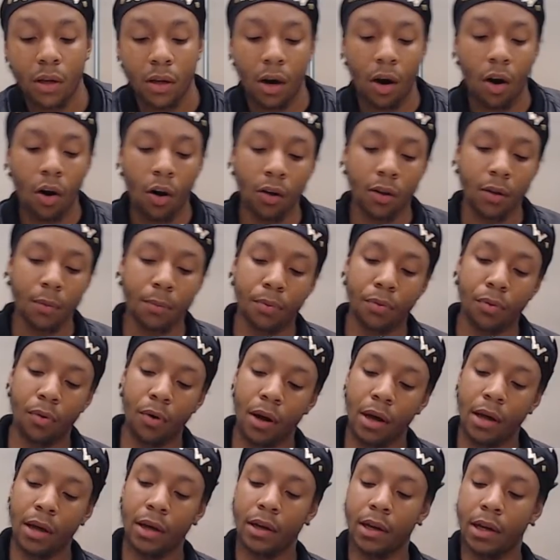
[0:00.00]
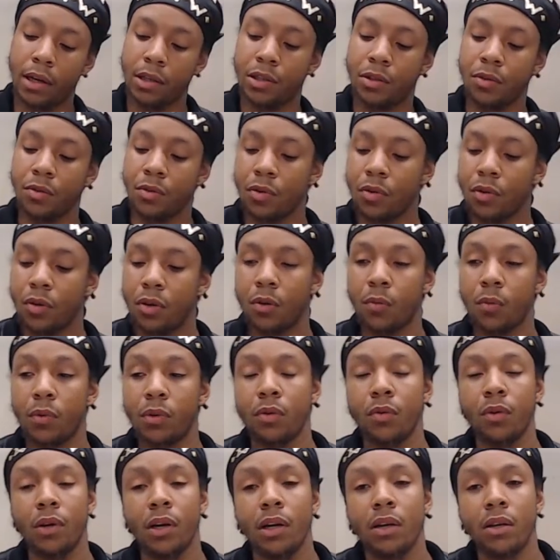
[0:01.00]
All the praying that you're doing when
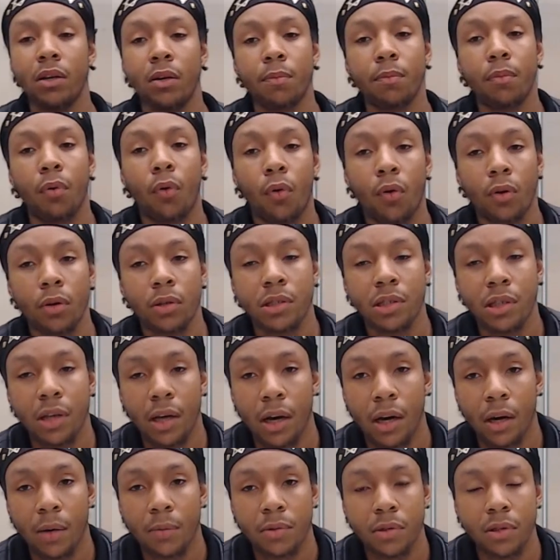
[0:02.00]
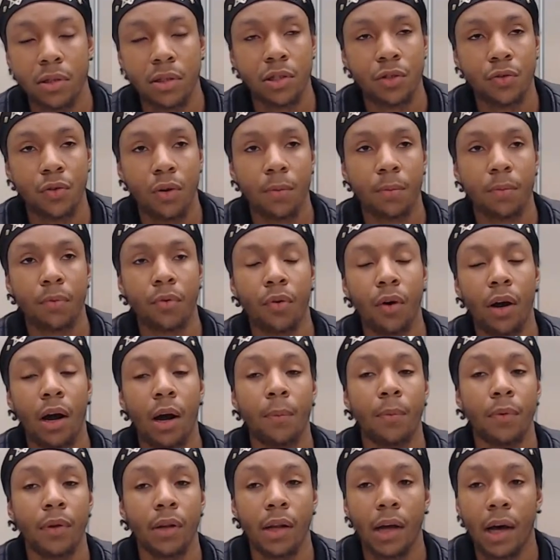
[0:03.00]
you're eating the pork chops, shrimp,
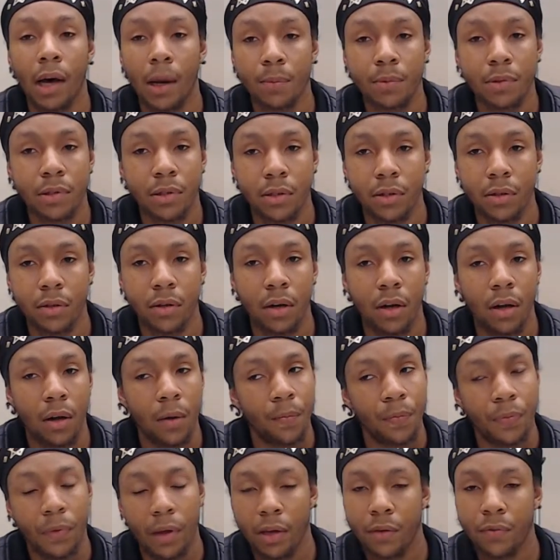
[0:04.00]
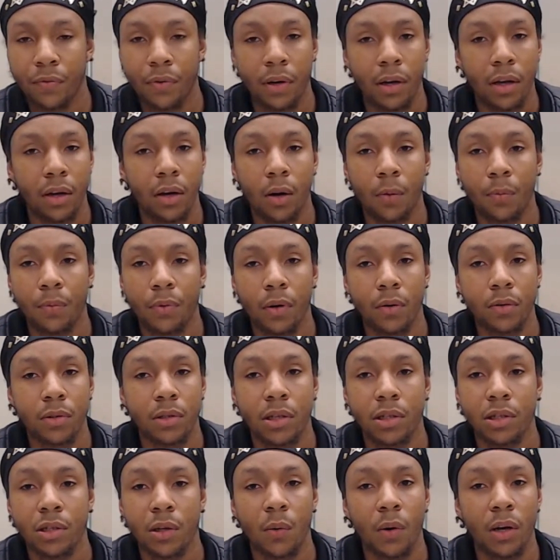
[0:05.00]
crab, and lobster ain't finna help your
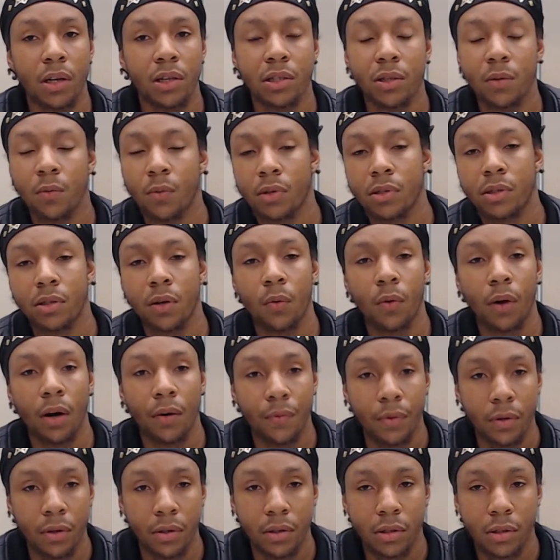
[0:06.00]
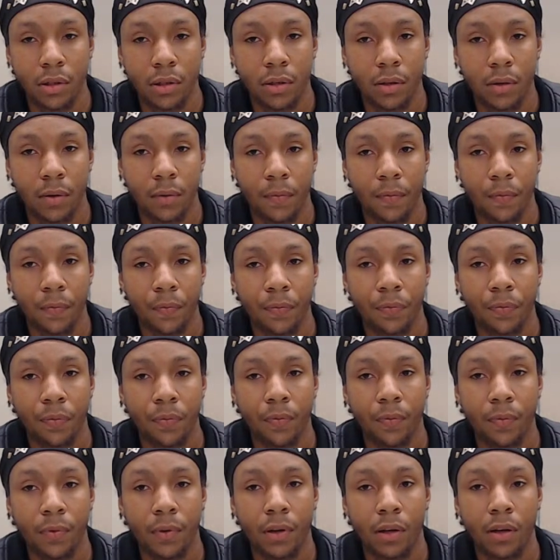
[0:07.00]
situation whatsoever.
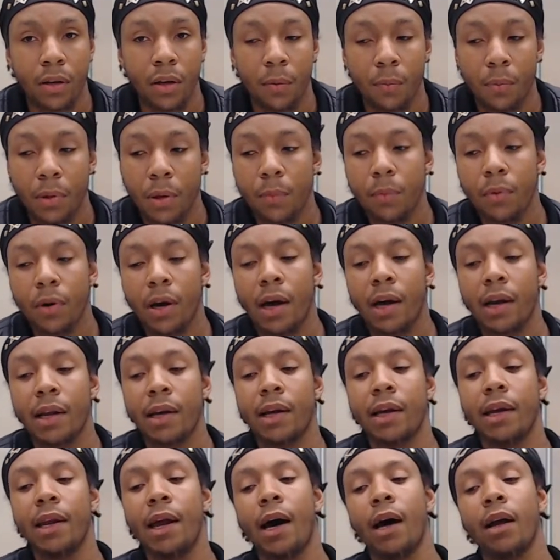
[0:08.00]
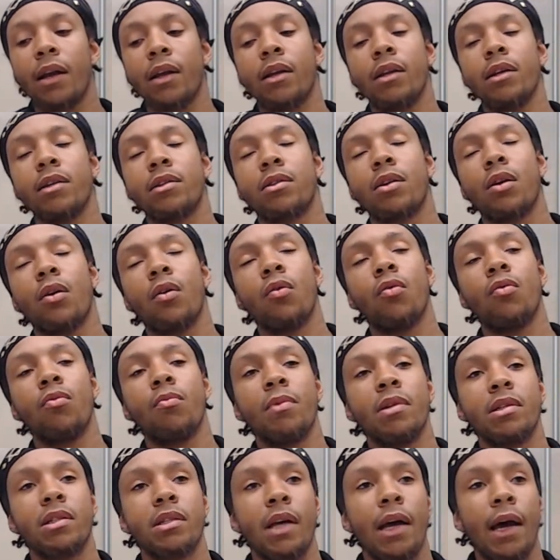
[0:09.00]
People got to get out of this whole
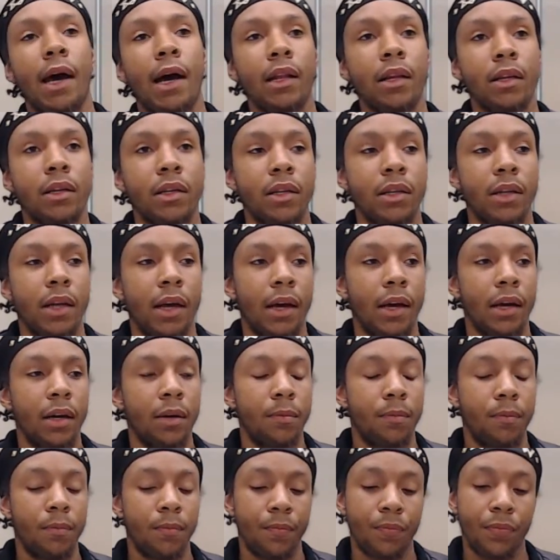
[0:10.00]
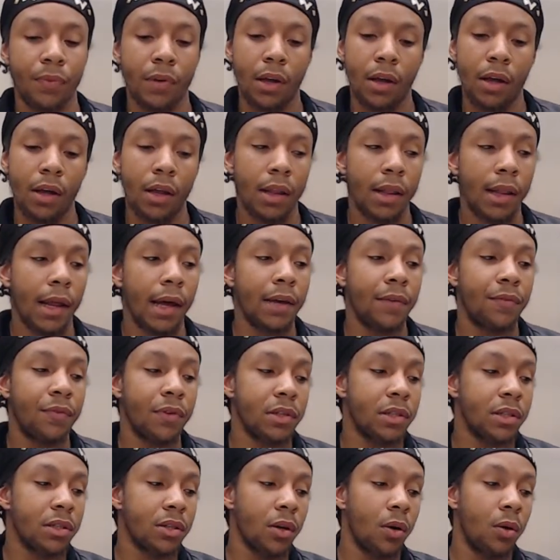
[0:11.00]
mentality that life
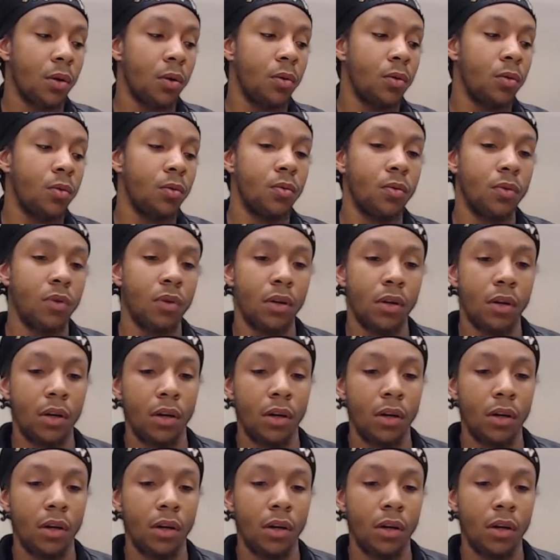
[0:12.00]
is so